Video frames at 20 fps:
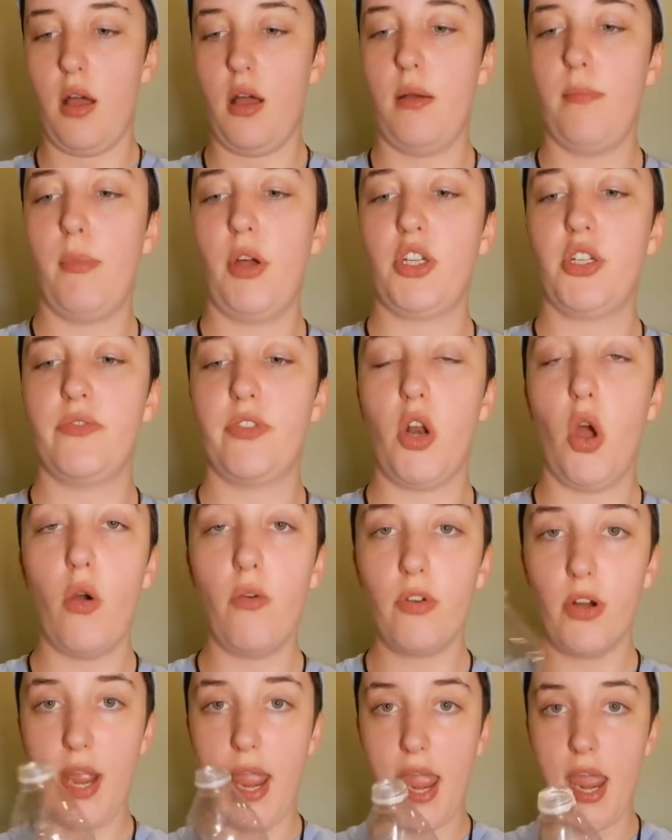much of an
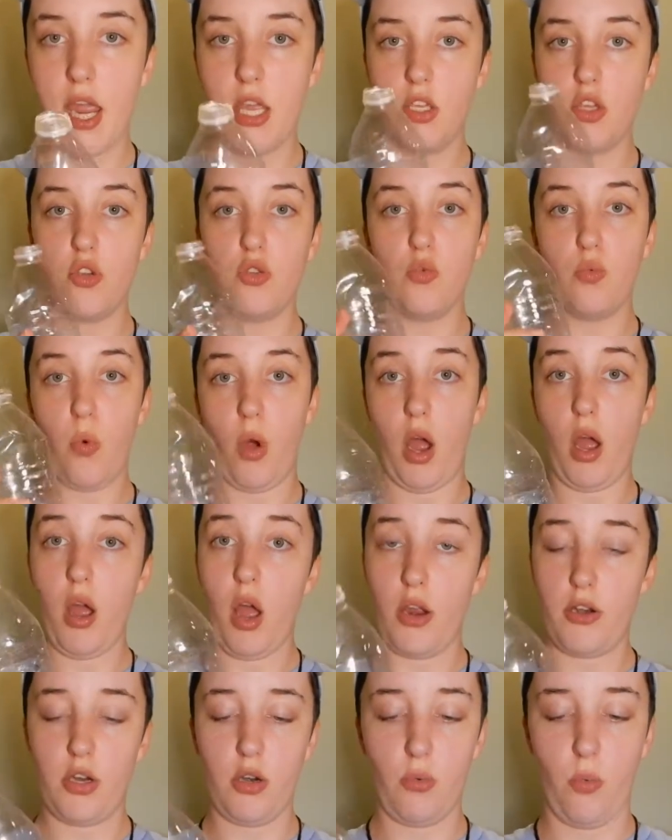overhang you want
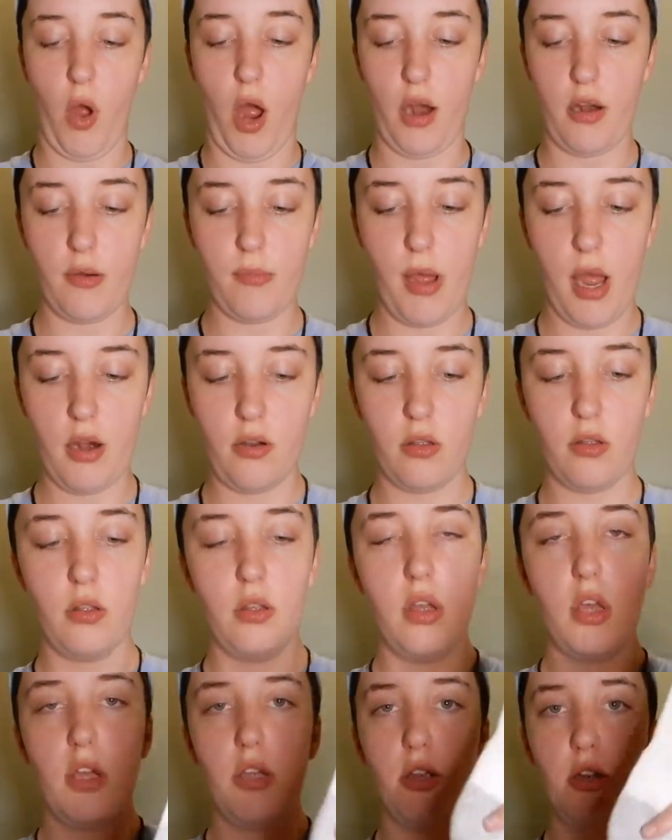on your water bottle,
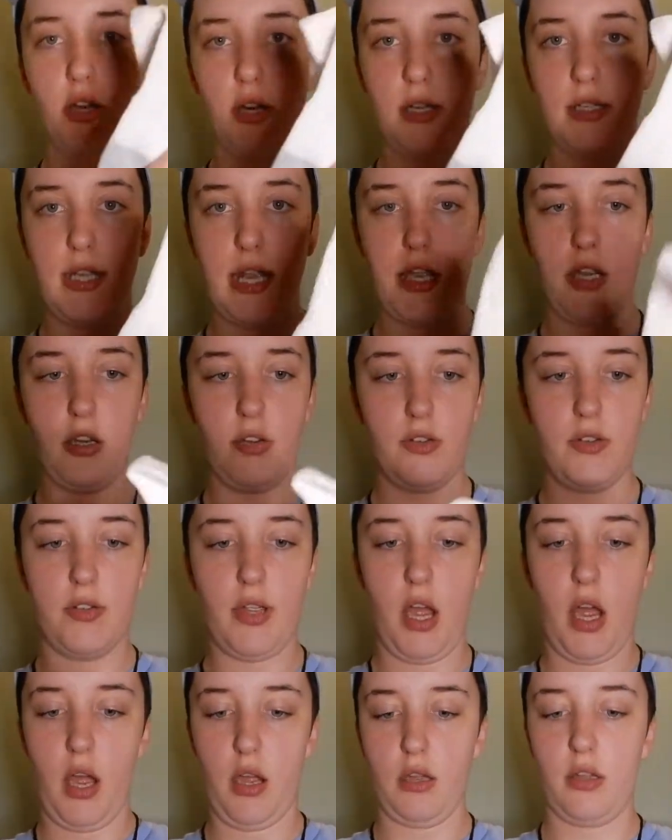you're going to take your
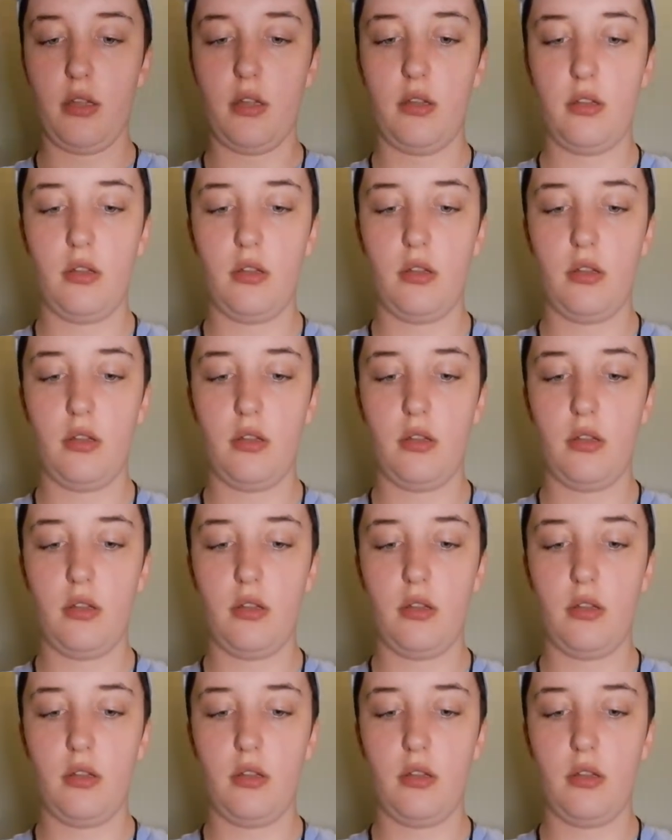sock,